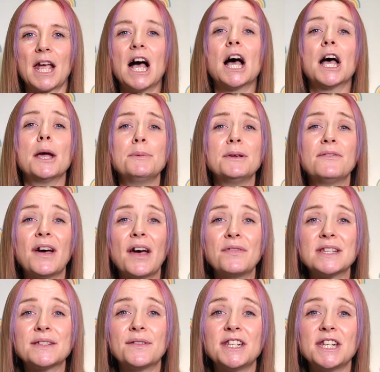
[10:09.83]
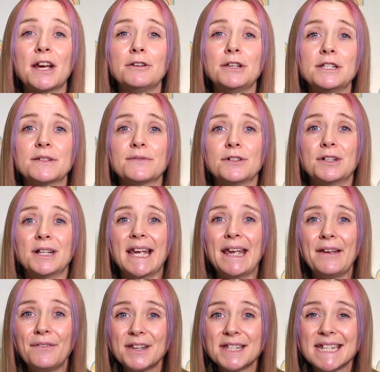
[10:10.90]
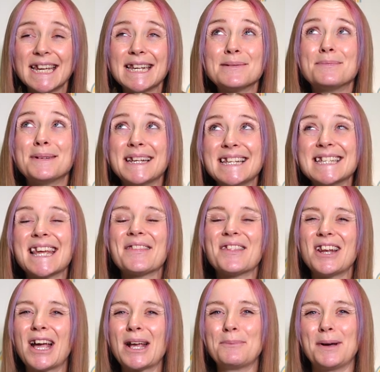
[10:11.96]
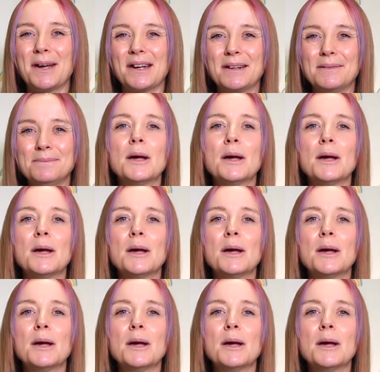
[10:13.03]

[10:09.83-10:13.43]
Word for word: I hope you found this video useful. If you did, please hit the like button.